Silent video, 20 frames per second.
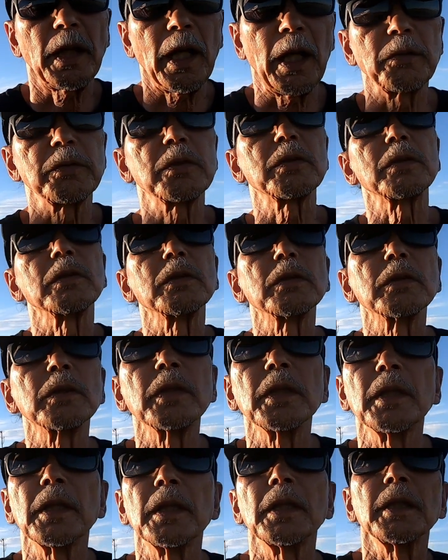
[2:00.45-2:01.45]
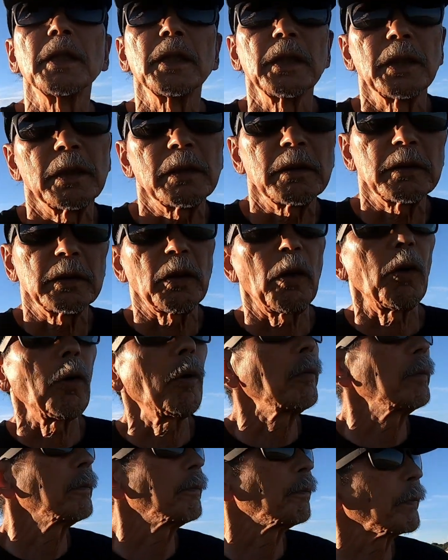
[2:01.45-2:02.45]
how to you
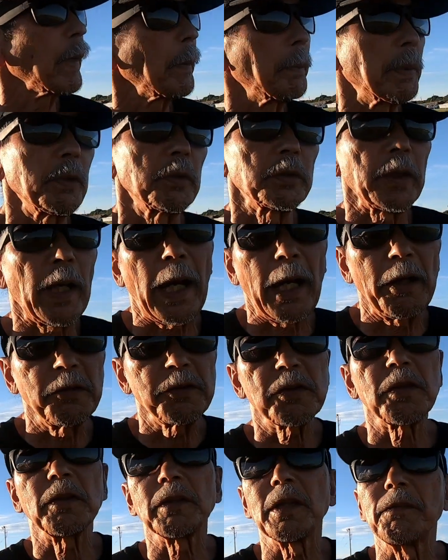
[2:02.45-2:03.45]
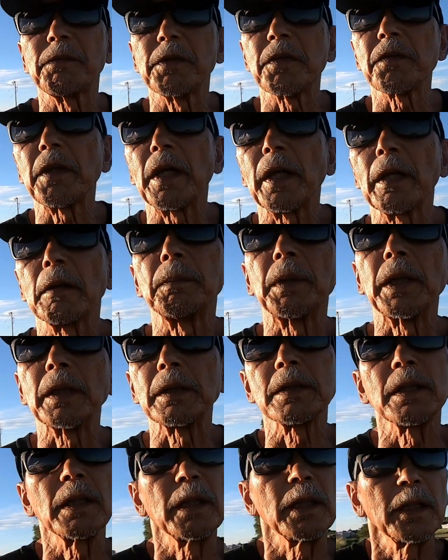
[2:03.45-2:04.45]
know, build a house and everything.
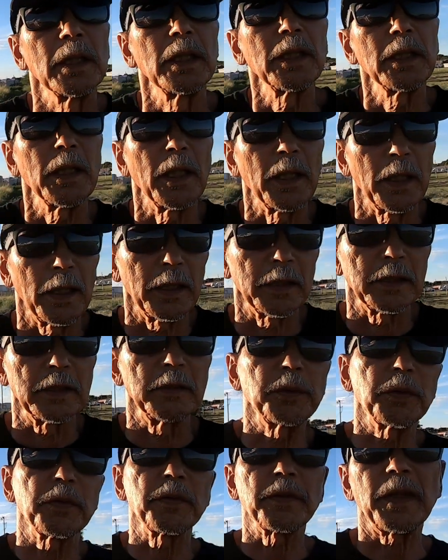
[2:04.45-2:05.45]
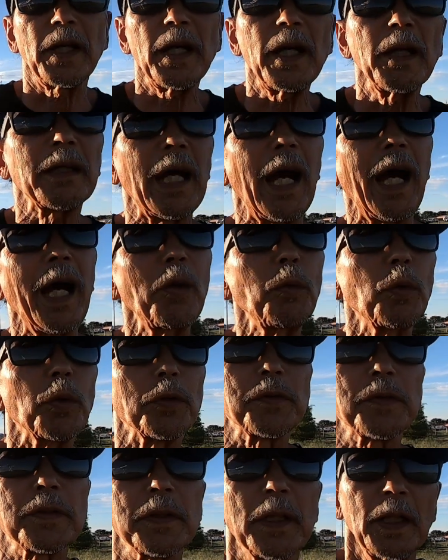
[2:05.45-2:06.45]
But uh, even then, I
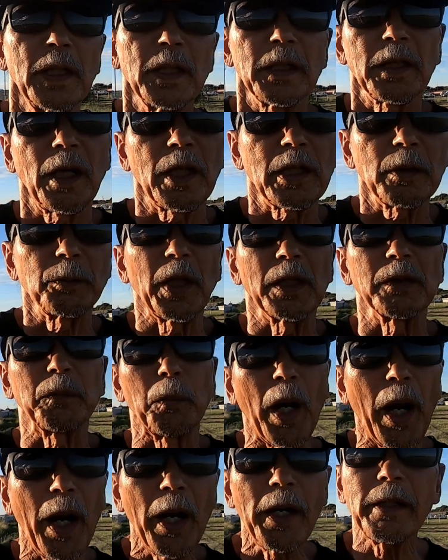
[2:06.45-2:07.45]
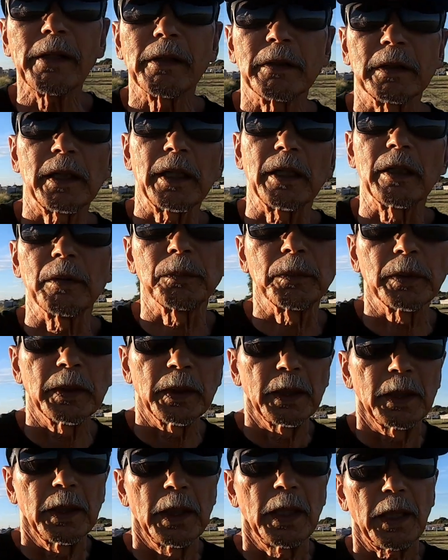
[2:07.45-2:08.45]
was kind of admired him,
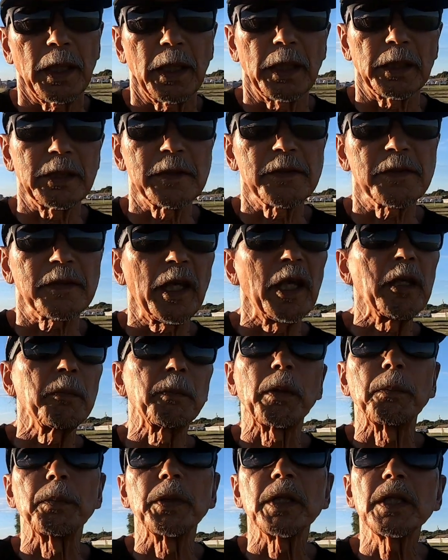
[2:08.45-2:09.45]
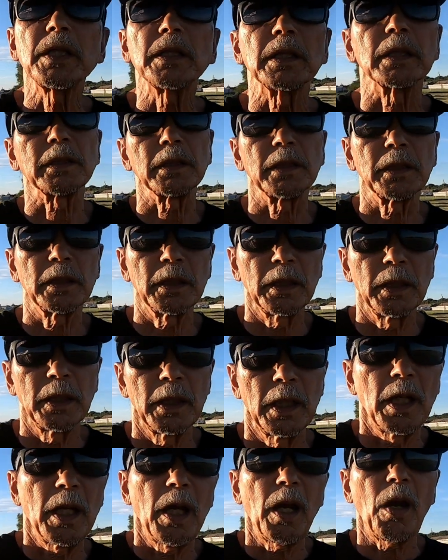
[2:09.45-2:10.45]
uh, his capability
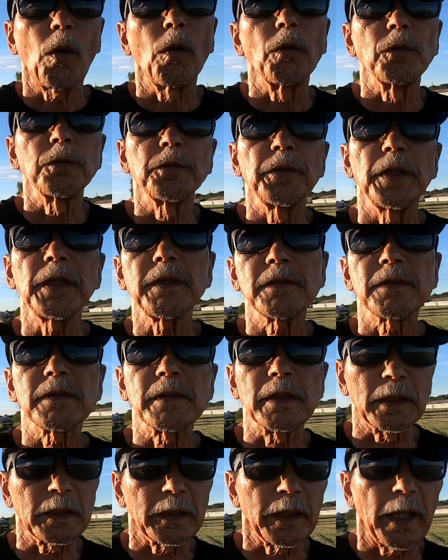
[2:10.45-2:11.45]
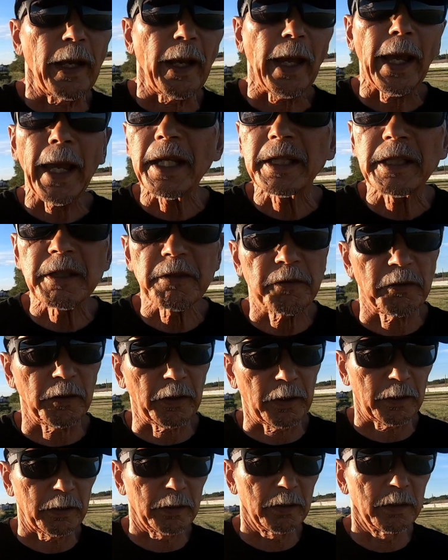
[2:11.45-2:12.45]
of fixing
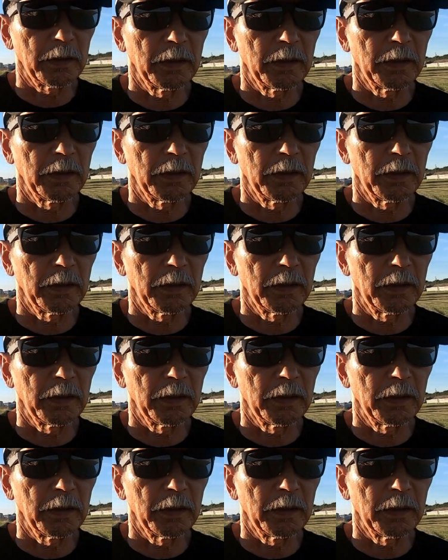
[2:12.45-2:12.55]
anything.